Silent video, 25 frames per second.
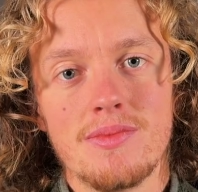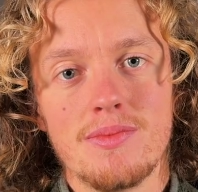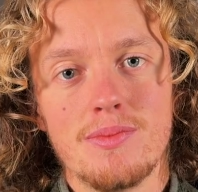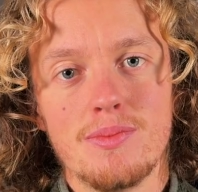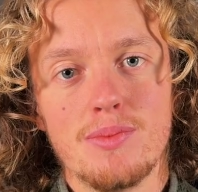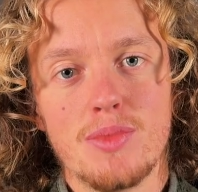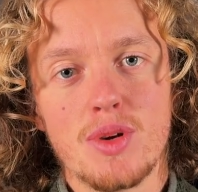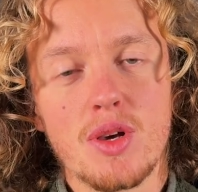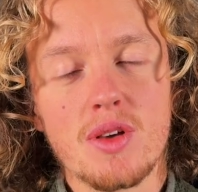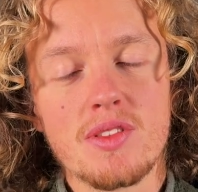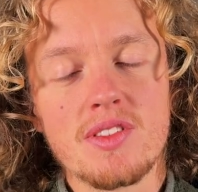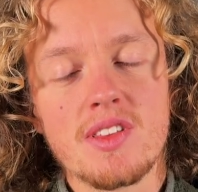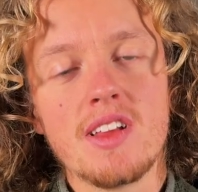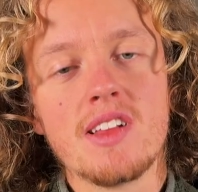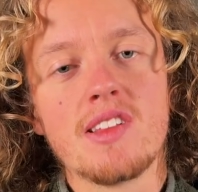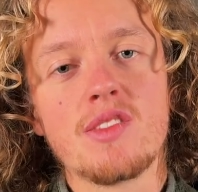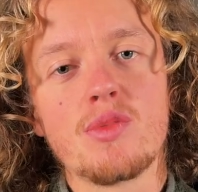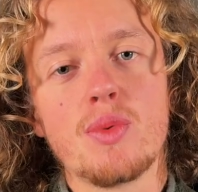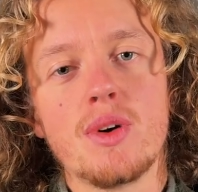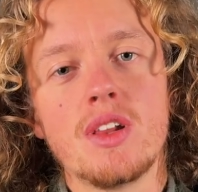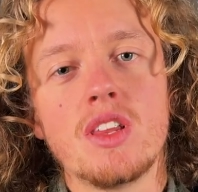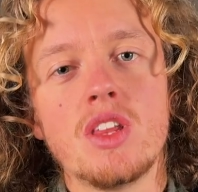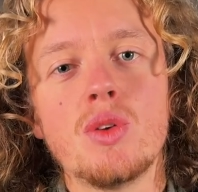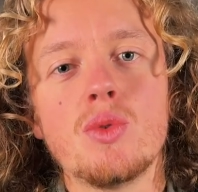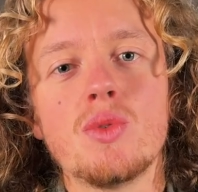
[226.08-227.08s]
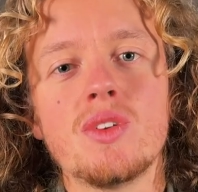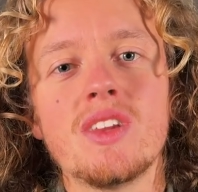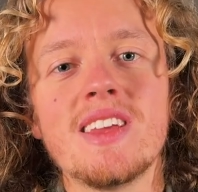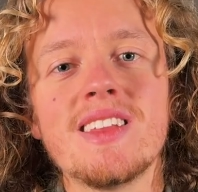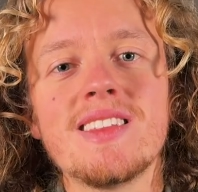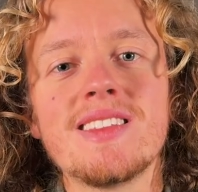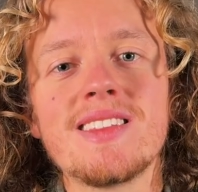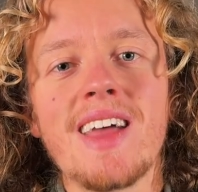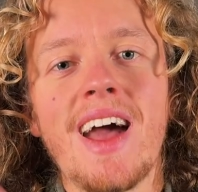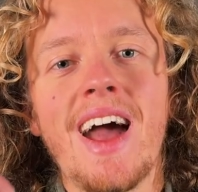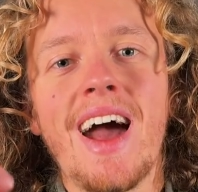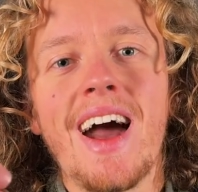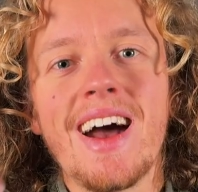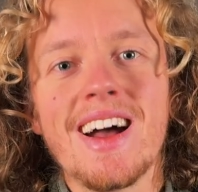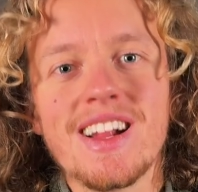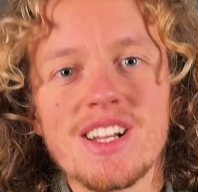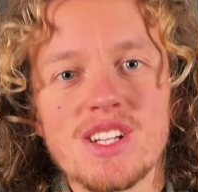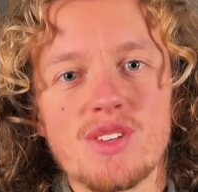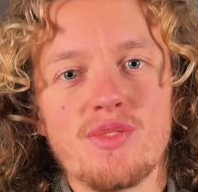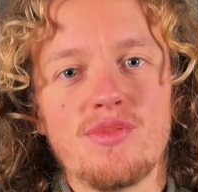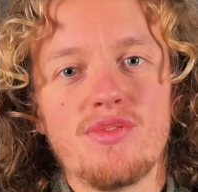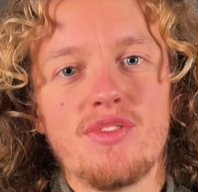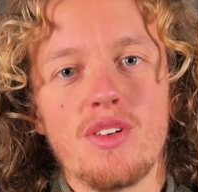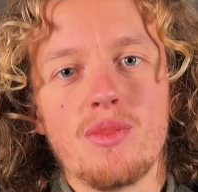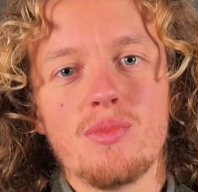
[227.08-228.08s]
Because it's when you
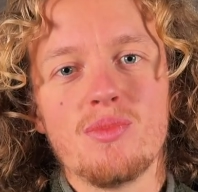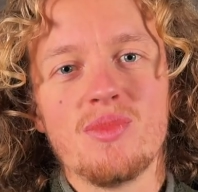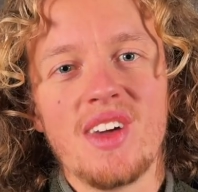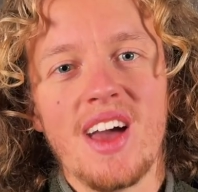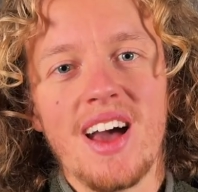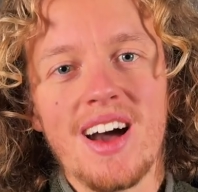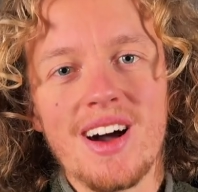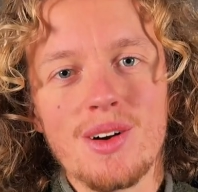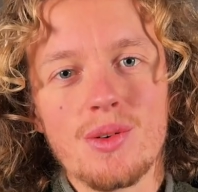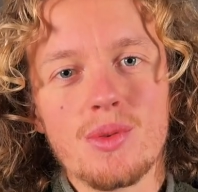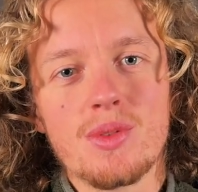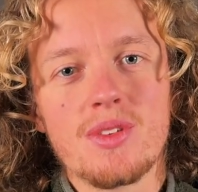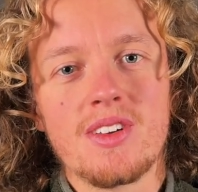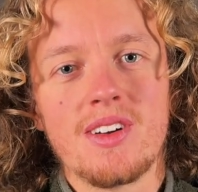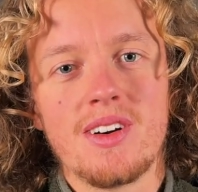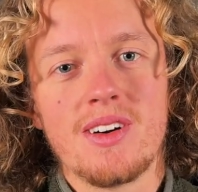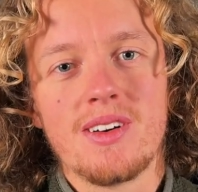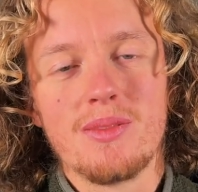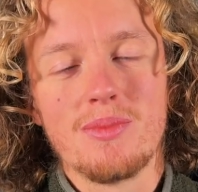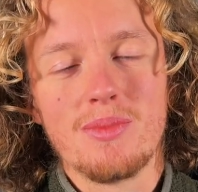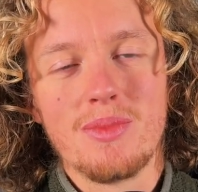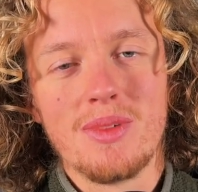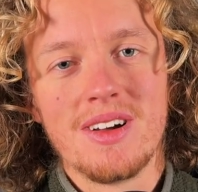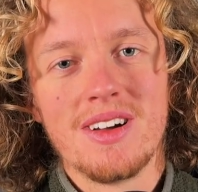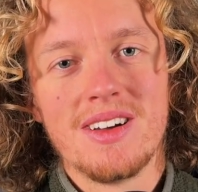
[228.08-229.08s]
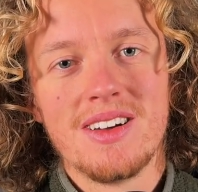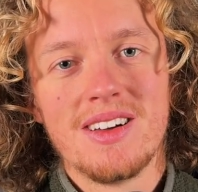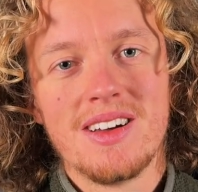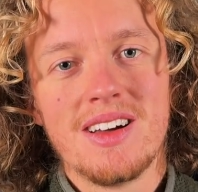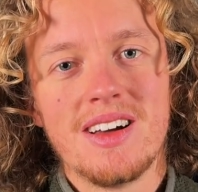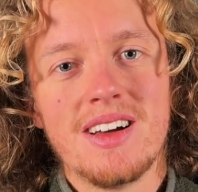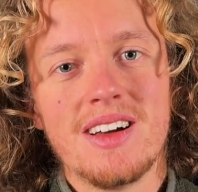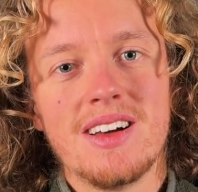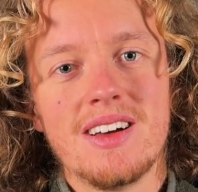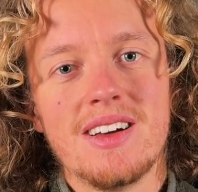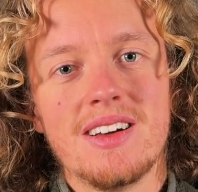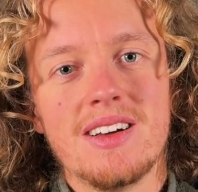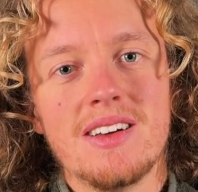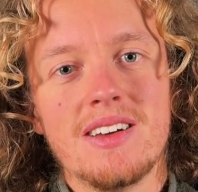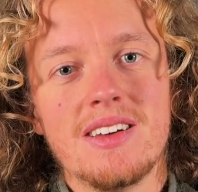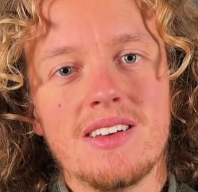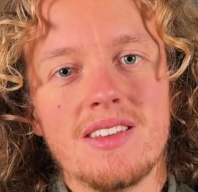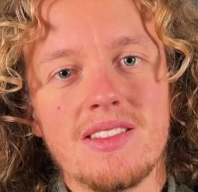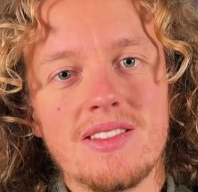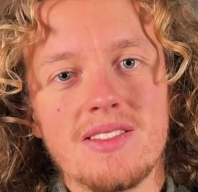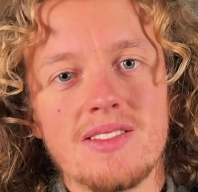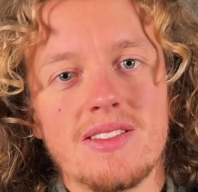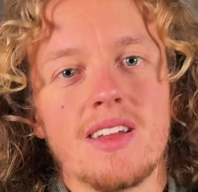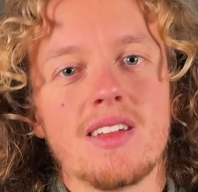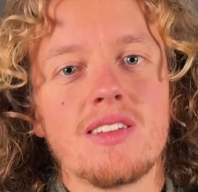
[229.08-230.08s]
detach from the outcome
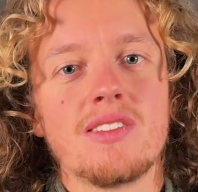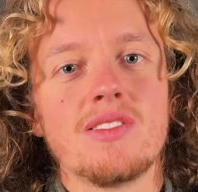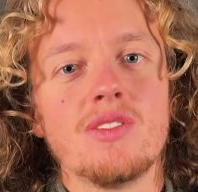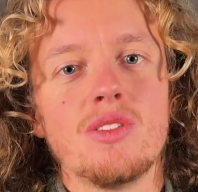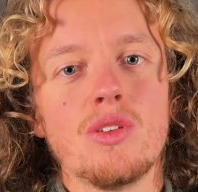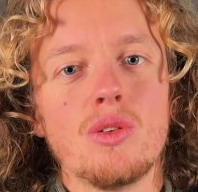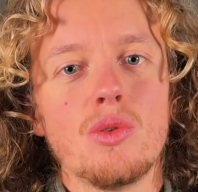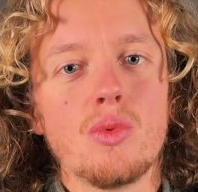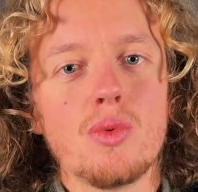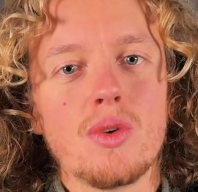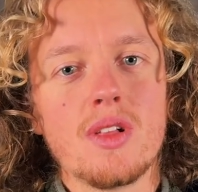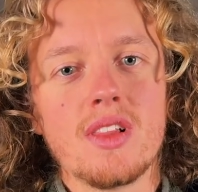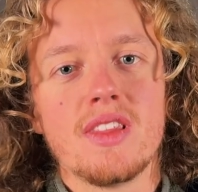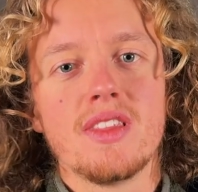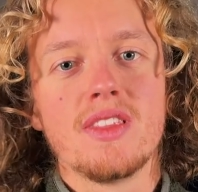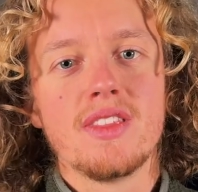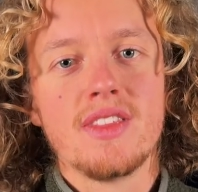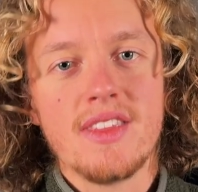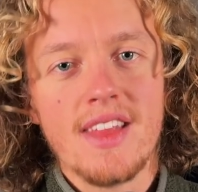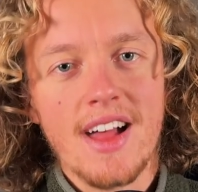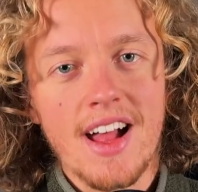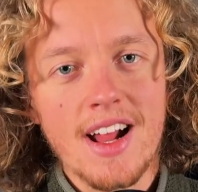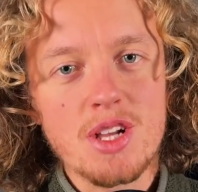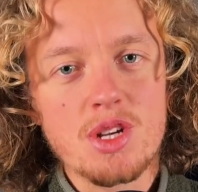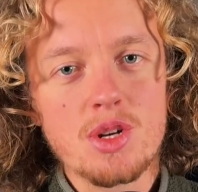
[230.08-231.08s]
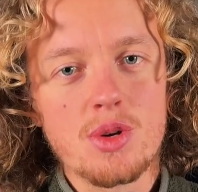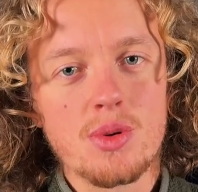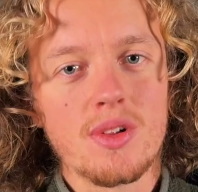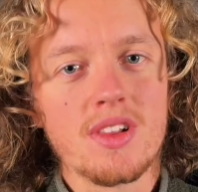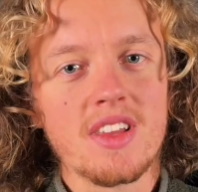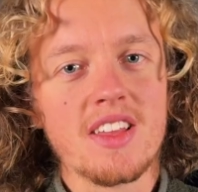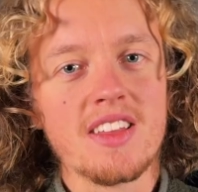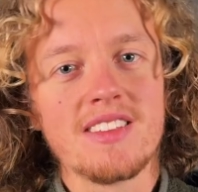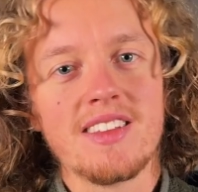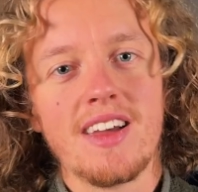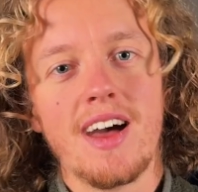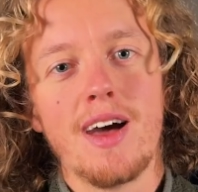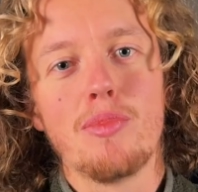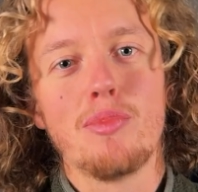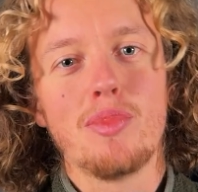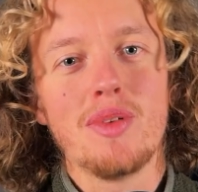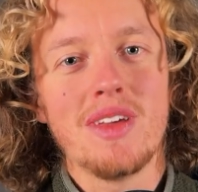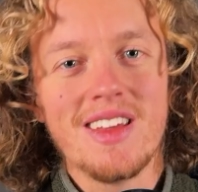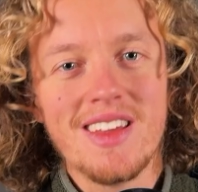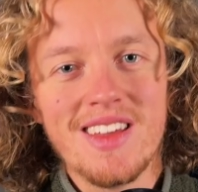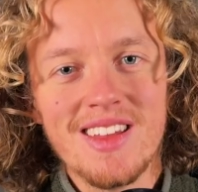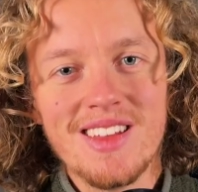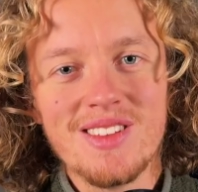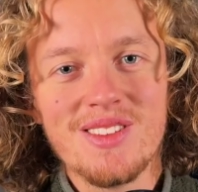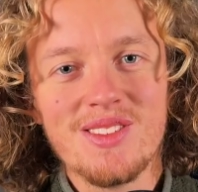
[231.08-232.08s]
that you will naturally tap
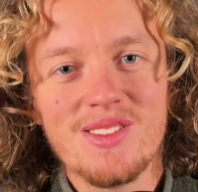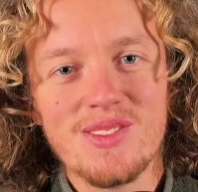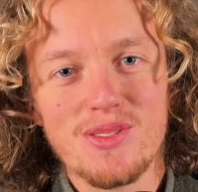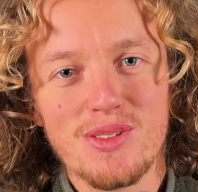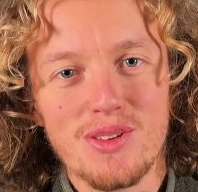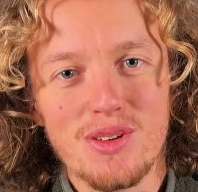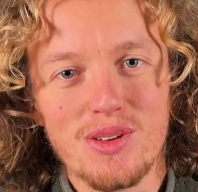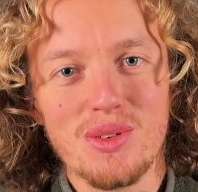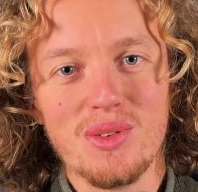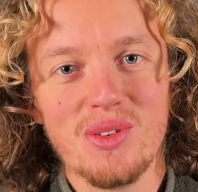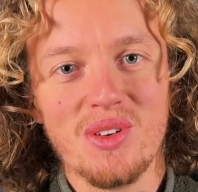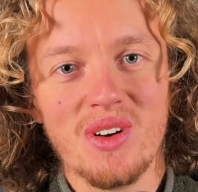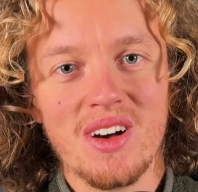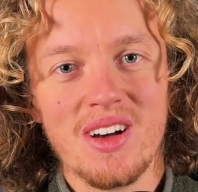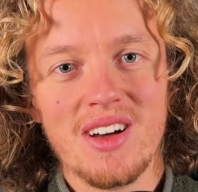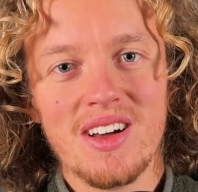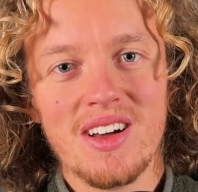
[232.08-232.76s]
into